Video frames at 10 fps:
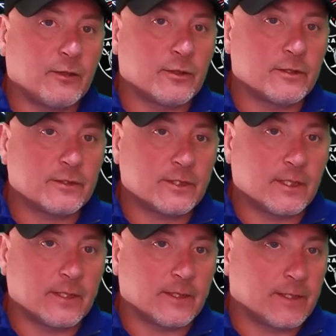learns
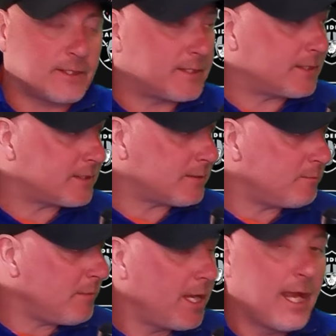the
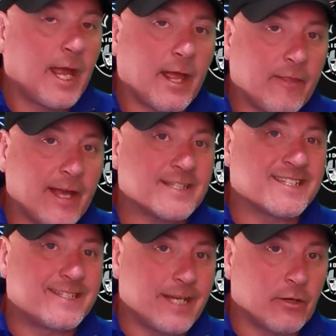system, and
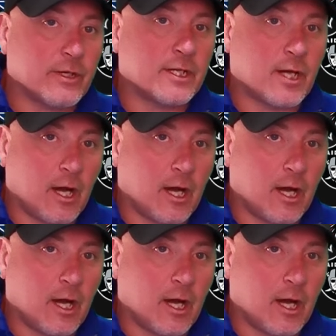that's Derek